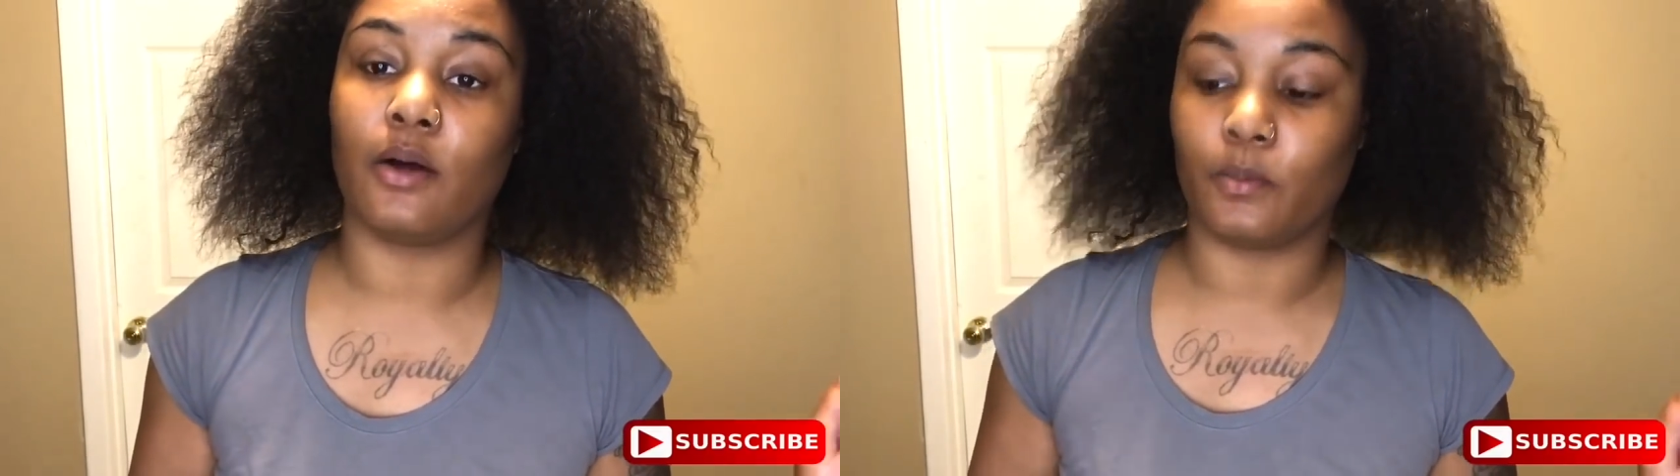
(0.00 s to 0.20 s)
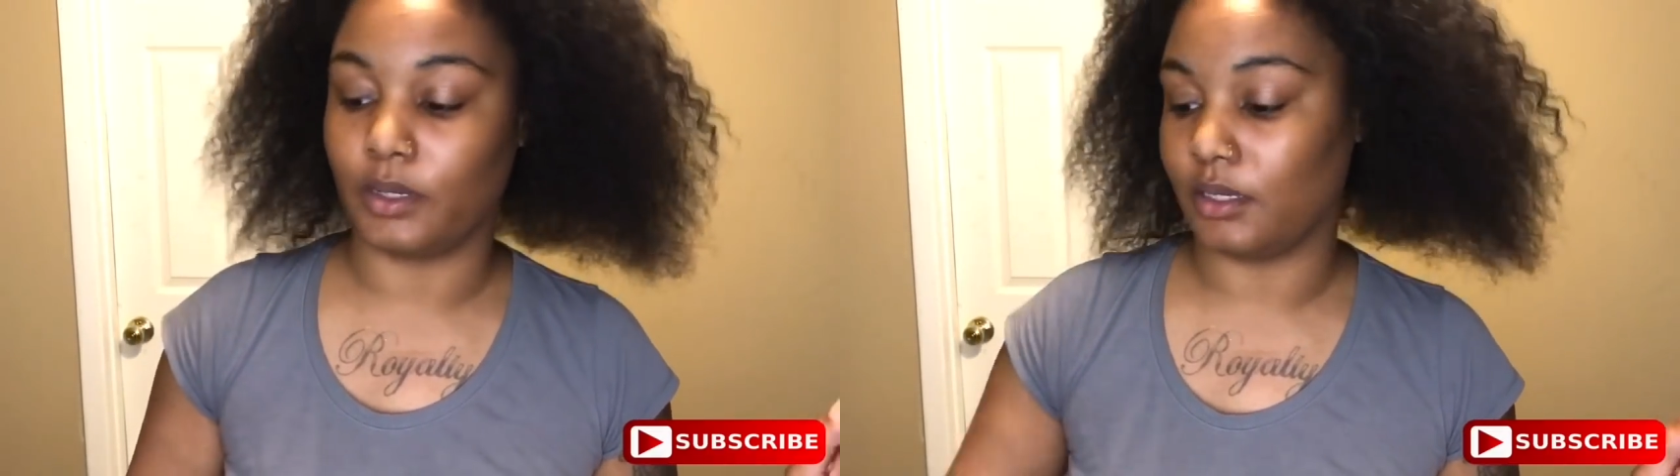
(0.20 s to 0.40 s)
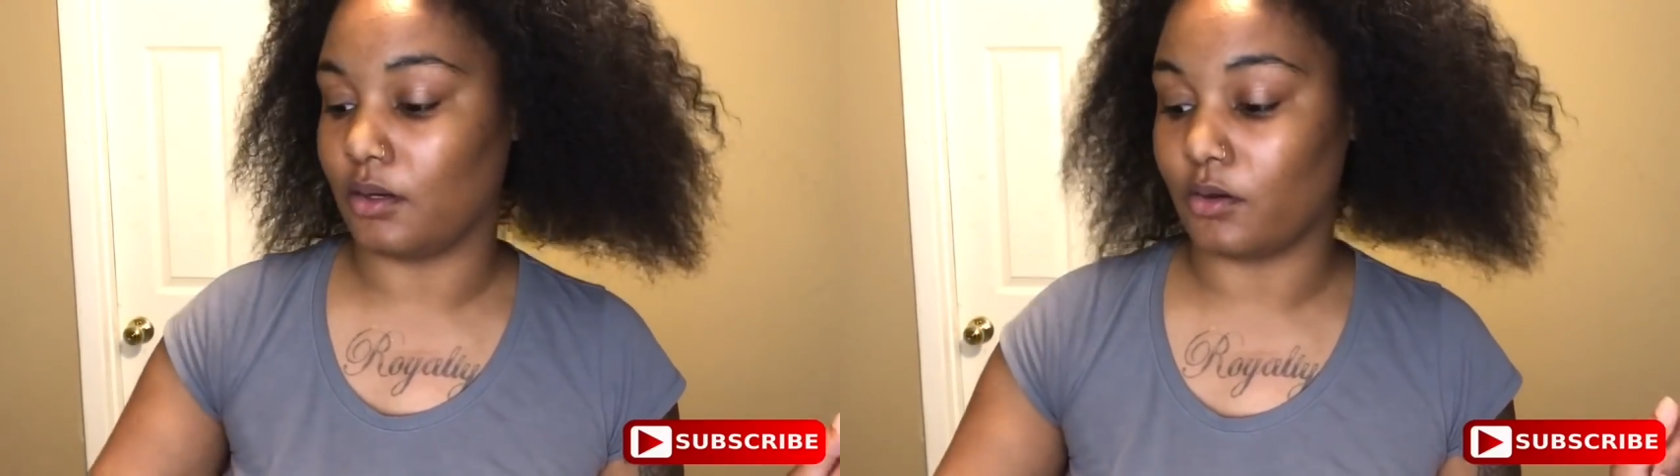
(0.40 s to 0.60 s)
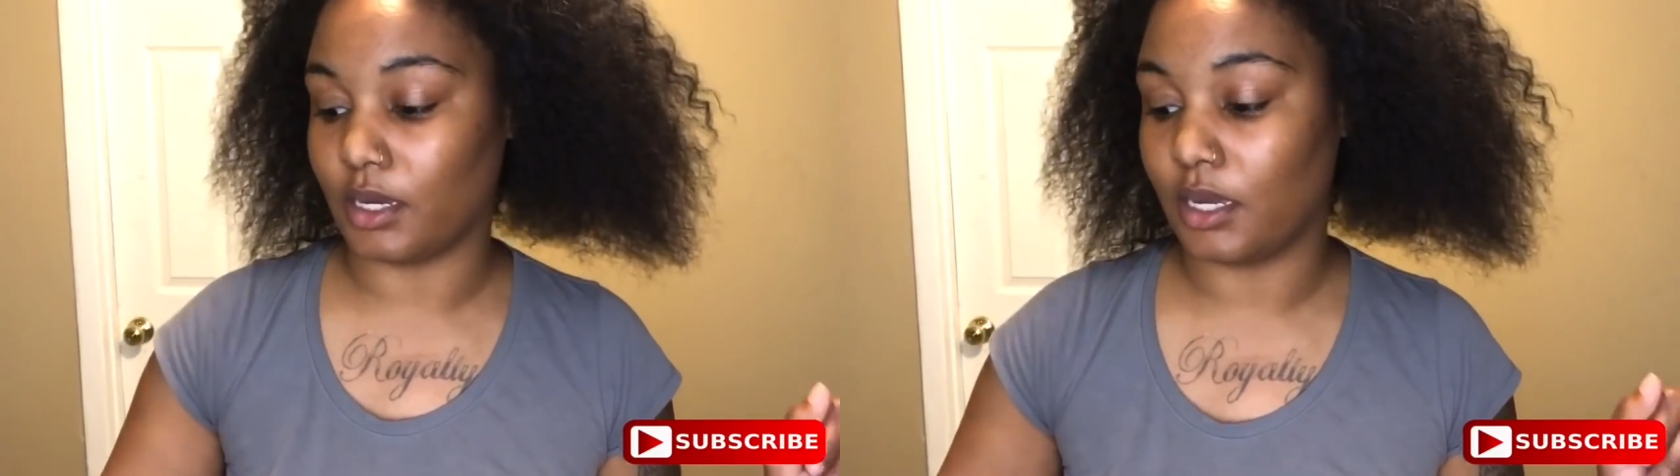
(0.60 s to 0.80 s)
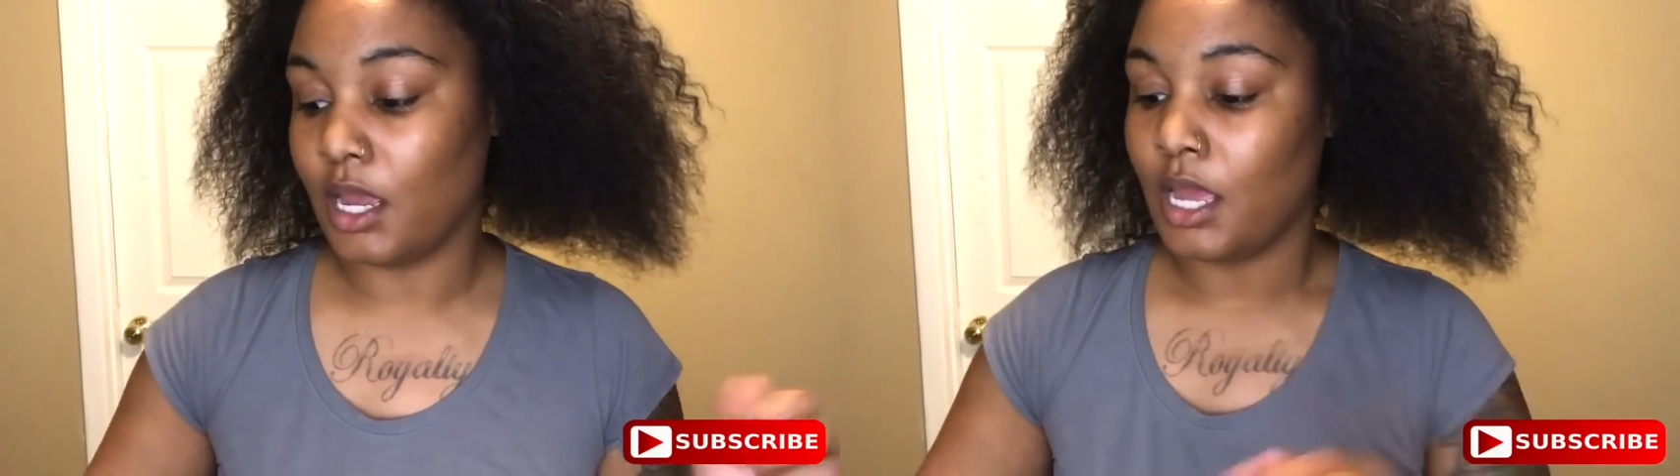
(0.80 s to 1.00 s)
a wig.
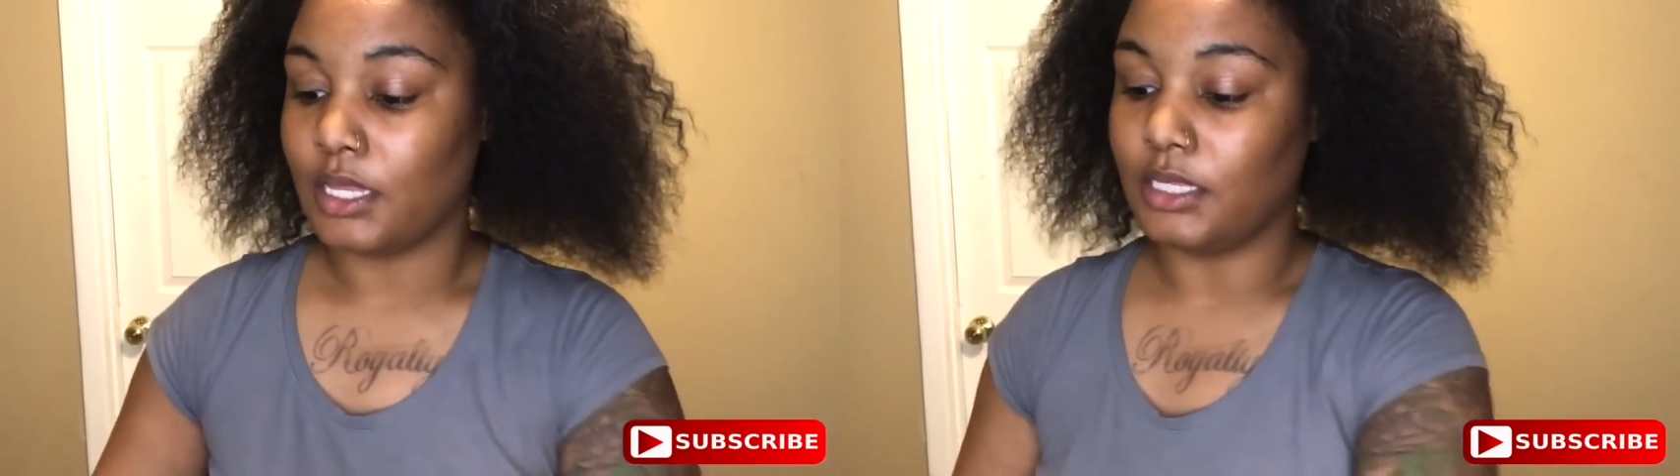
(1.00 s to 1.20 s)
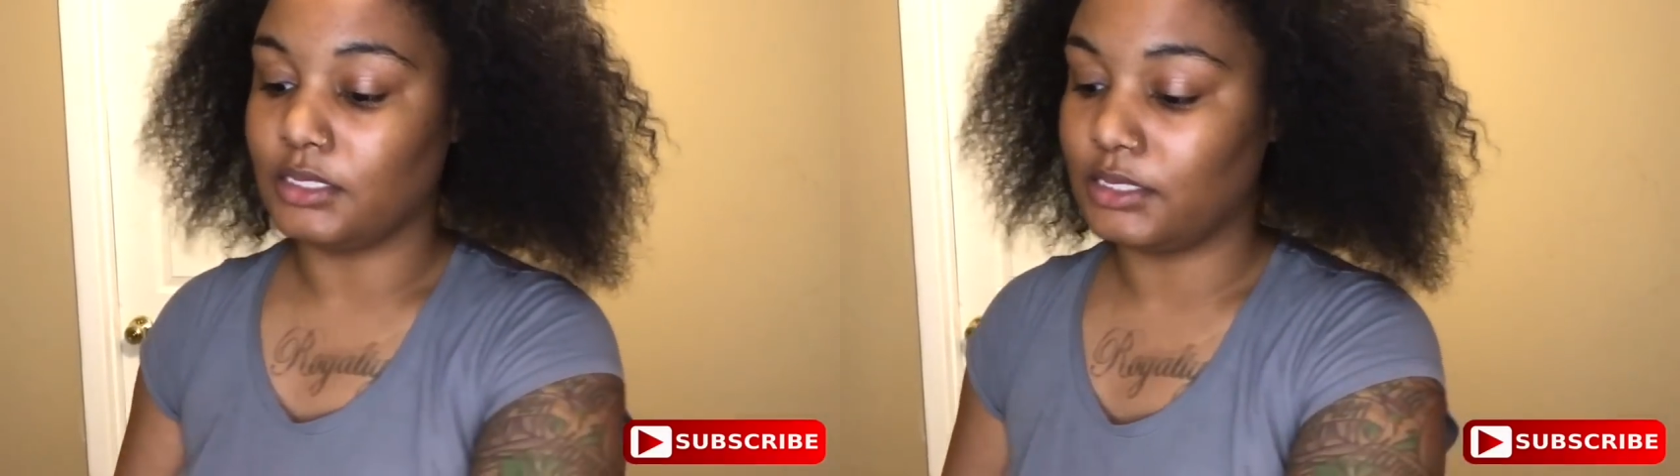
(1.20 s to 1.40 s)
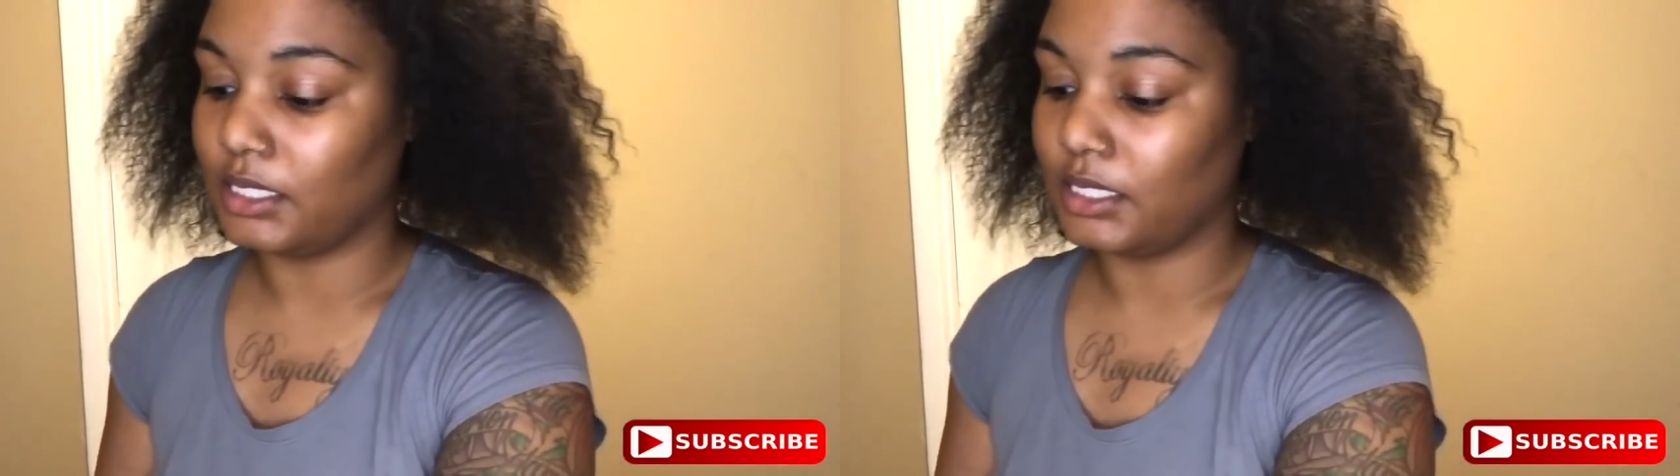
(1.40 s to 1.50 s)
Okay, this